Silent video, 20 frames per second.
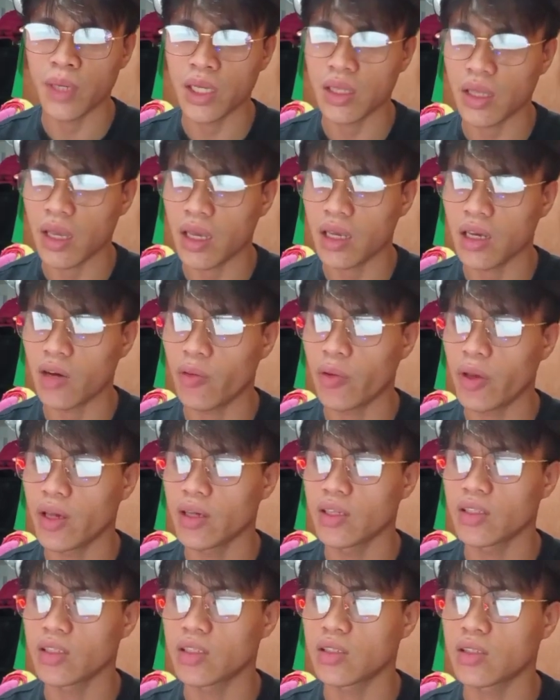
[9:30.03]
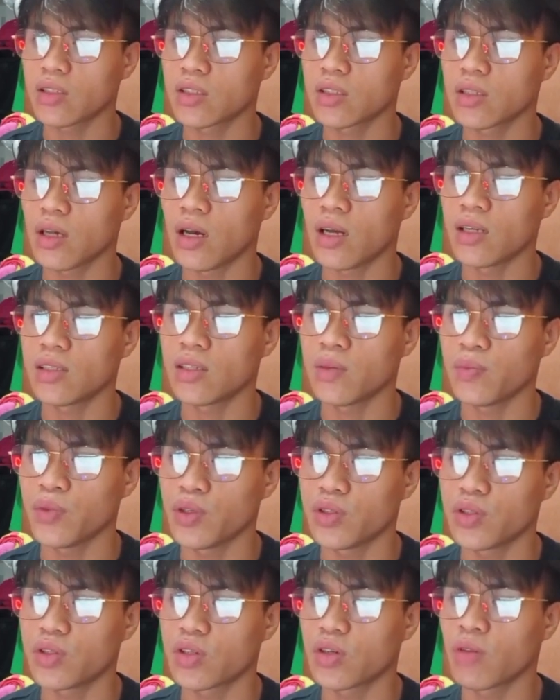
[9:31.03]
takeaways as a
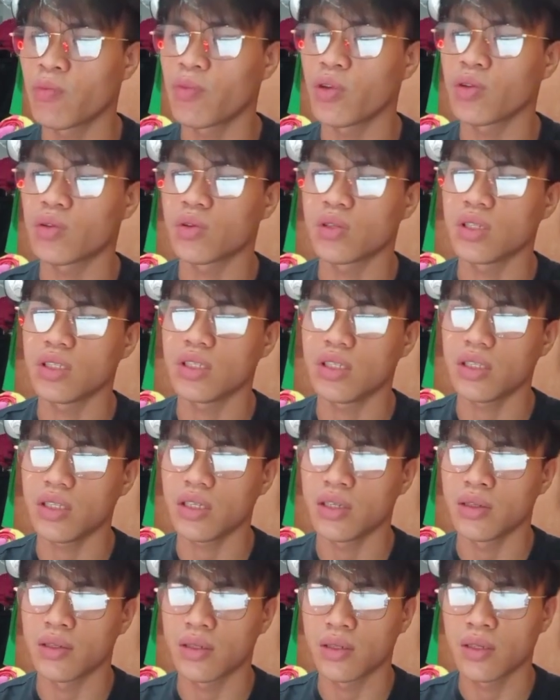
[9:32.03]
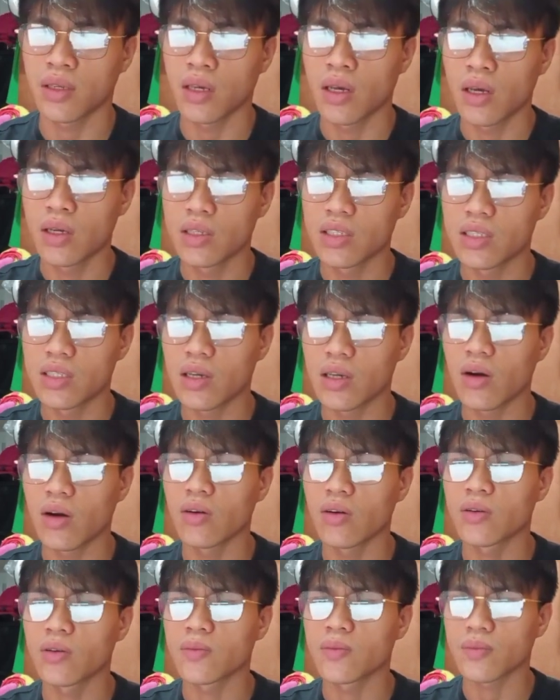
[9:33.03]
future computer engineer?
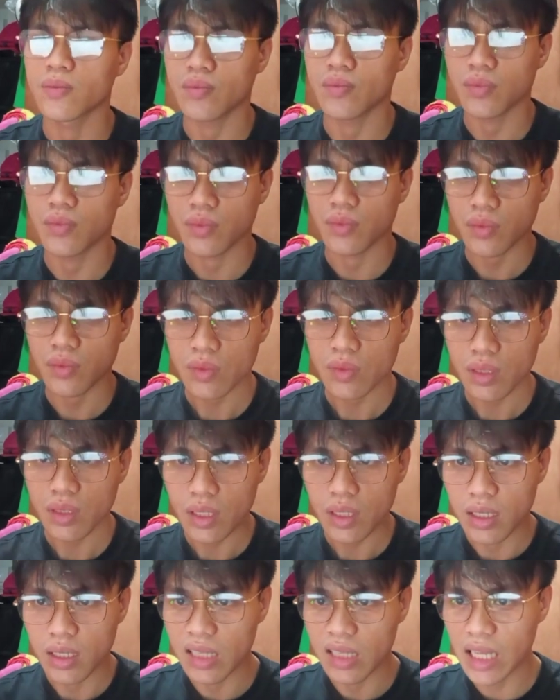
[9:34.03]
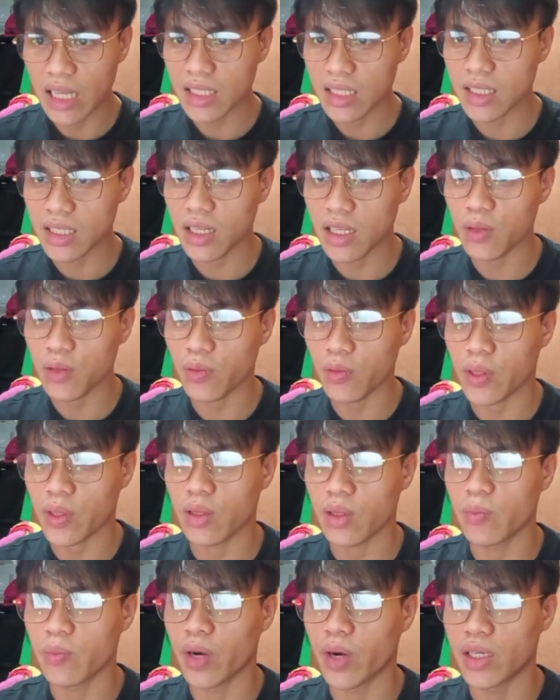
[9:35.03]
So, the incident with
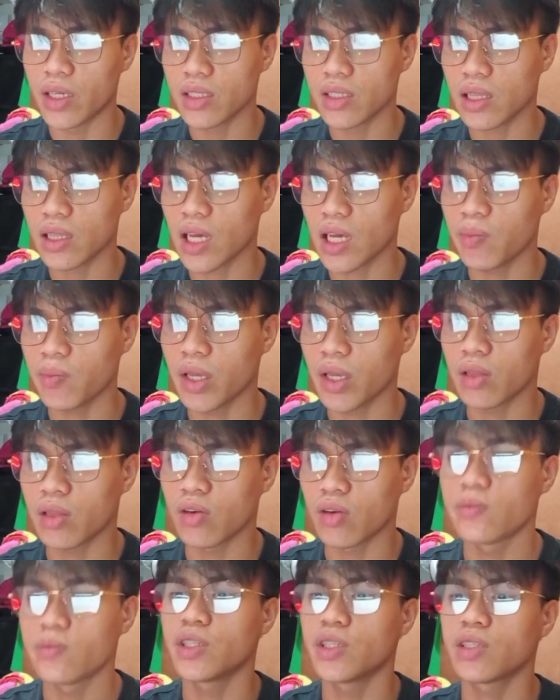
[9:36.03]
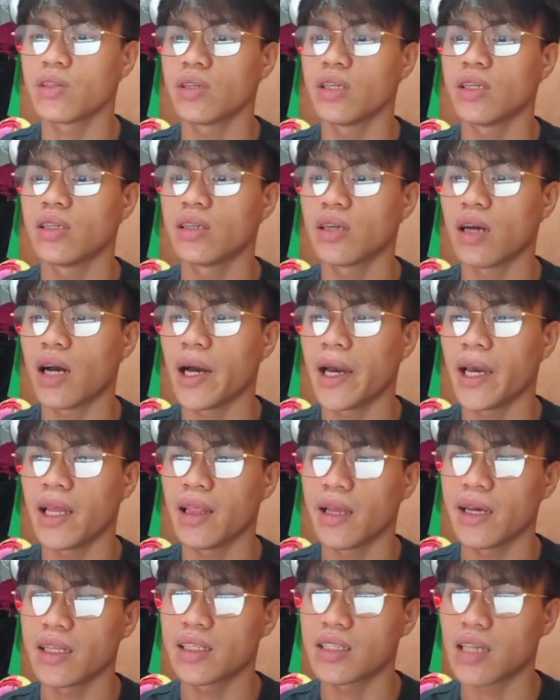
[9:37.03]
the Mars Climate Orbiter
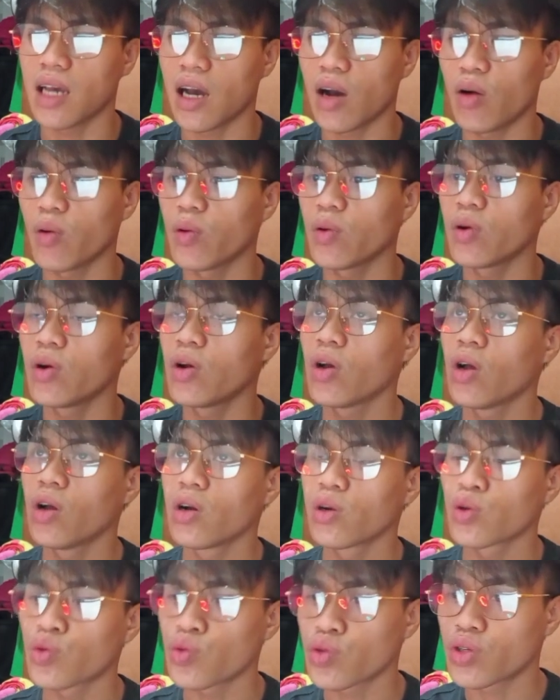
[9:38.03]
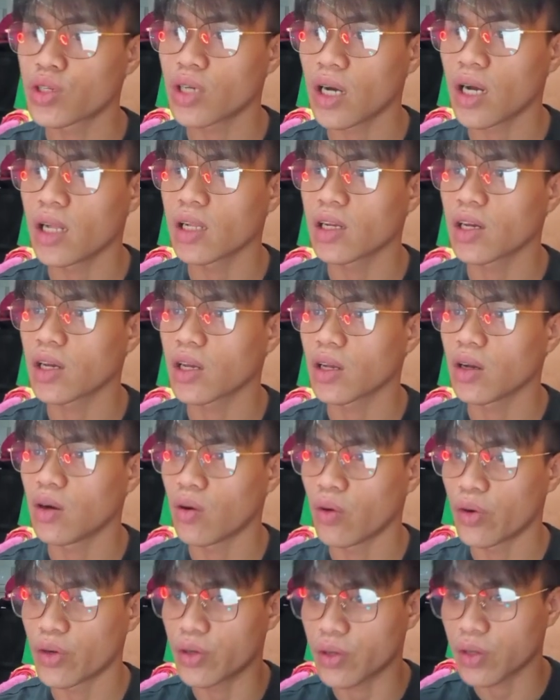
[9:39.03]
highlights how crucial
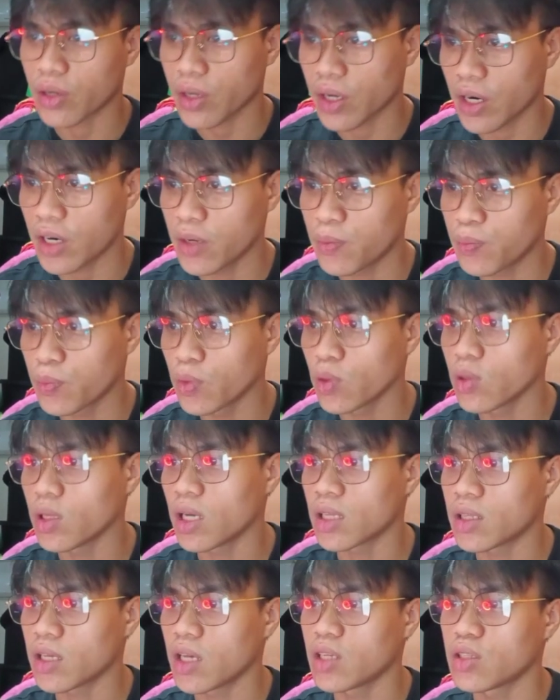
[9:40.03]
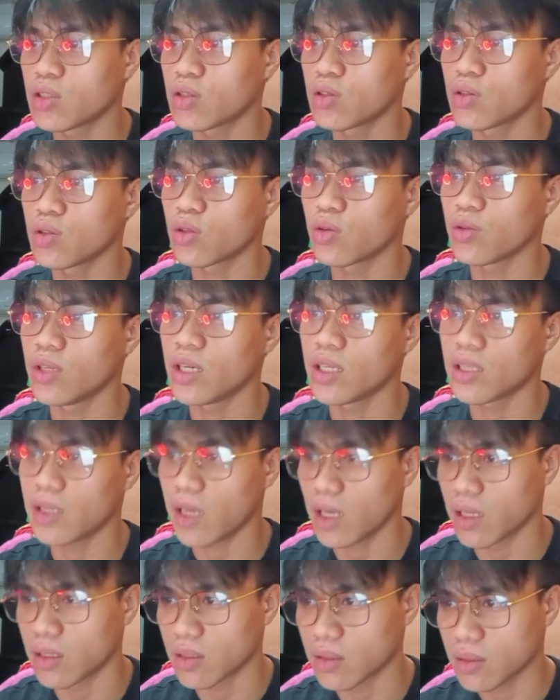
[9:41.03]
or careful attention to
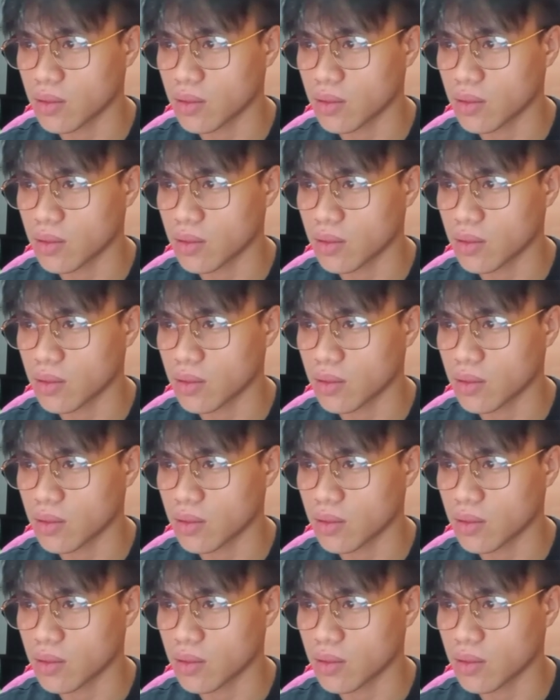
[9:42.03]
detail.